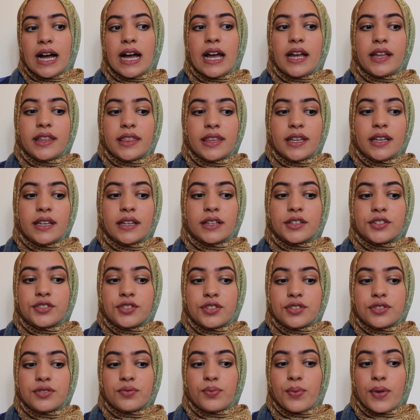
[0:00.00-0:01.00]
I think
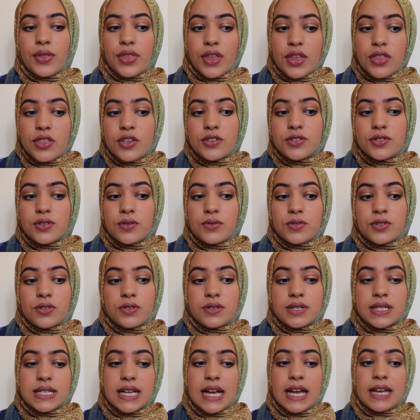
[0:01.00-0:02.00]
just within the
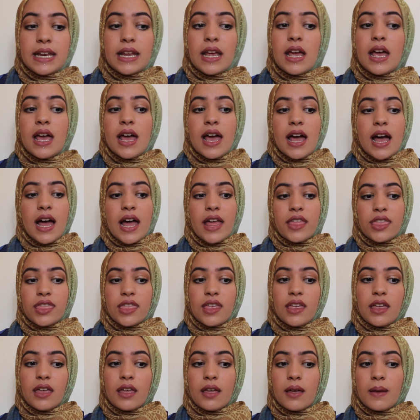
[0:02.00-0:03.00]
social side, I
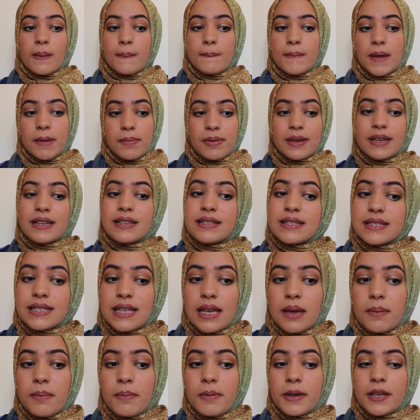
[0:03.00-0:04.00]
think my biggest
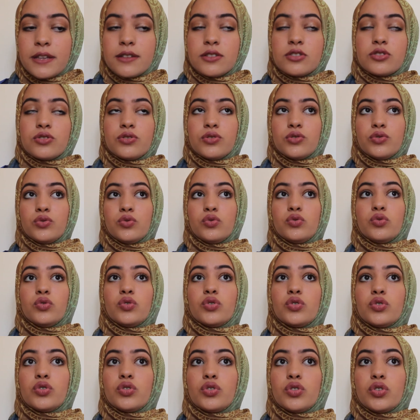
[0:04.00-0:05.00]
tip is to
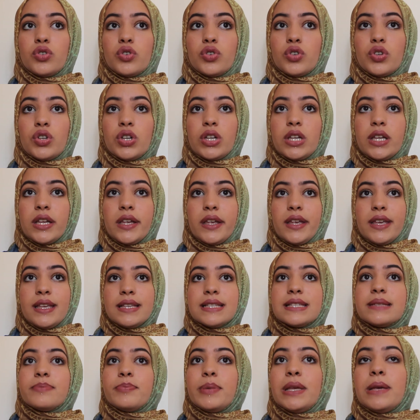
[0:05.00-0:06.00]

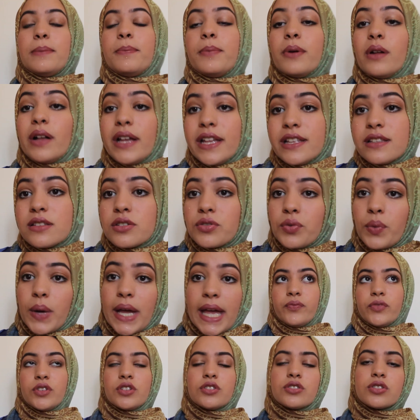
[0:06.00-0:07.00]
ease people into
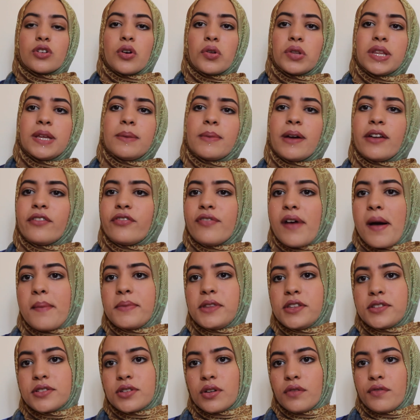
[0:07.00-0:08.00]
it slowly. My
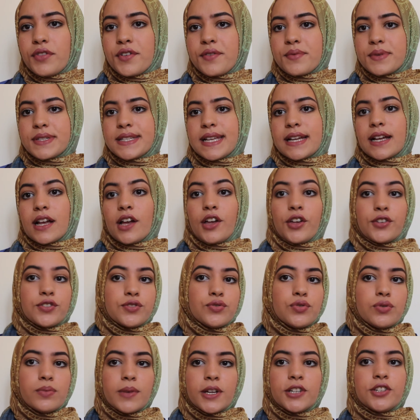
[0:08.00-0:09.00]
family, so if there was like a
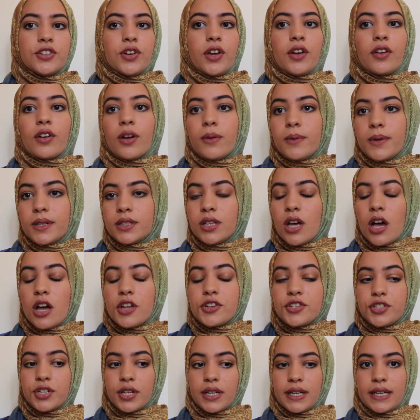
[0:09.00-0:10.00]
azuma during
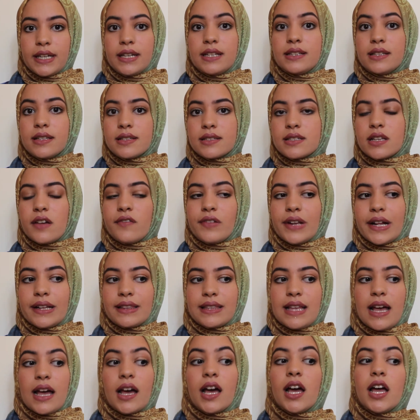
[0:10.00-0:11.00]
Ramadan, during Eid and stuff like
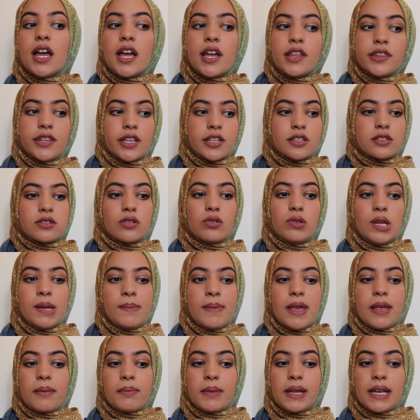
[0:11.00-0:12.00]
that, they'd slowly
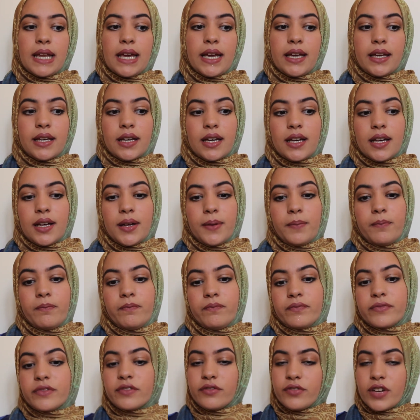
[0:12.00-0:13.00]
make me like a
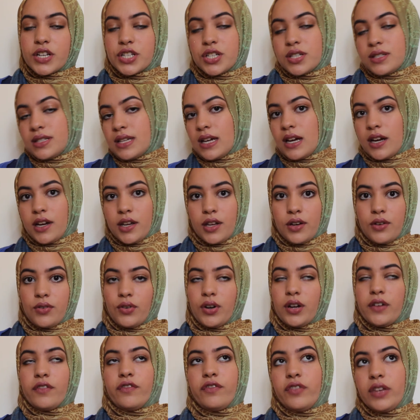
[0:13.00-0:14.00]
vegetarian
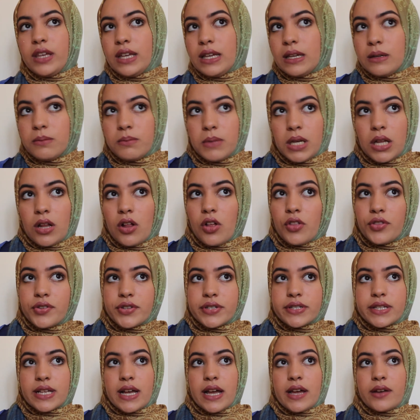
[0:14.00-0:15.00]
or a vegan meal on the
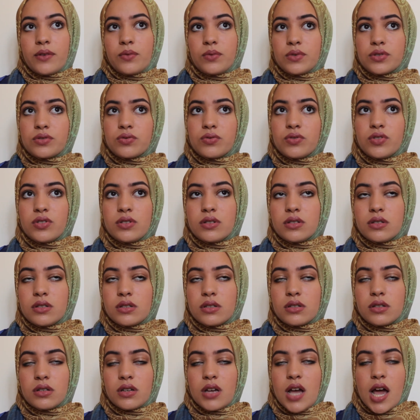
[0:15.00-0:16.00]
side, which
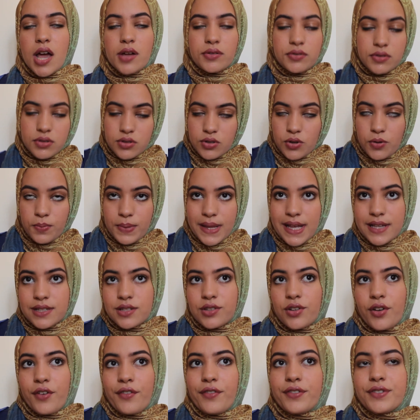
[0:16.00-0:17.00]
was, I was so
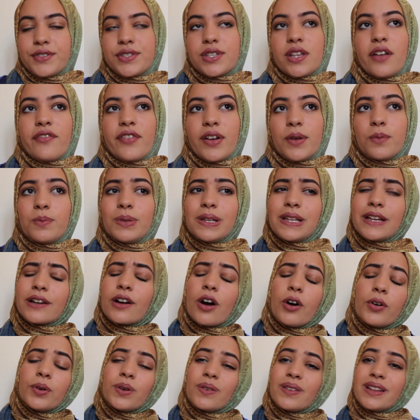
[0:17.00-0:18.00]
blessed of and stuff. I'd be like,
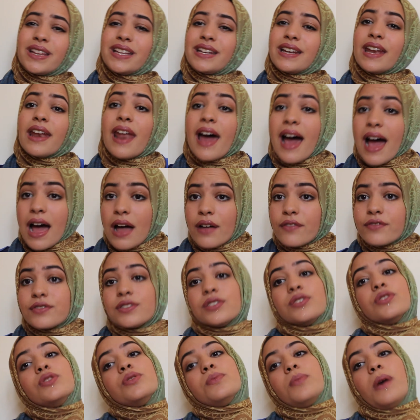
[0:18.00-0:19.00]
oh, you really don't have
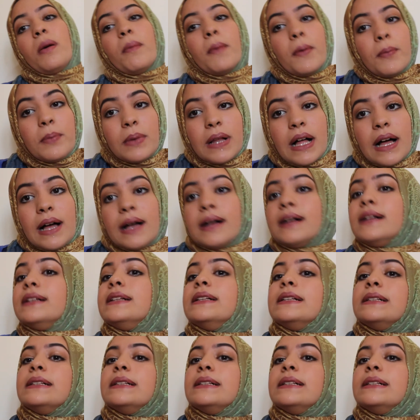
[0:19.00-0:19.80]
to, blah blah blah.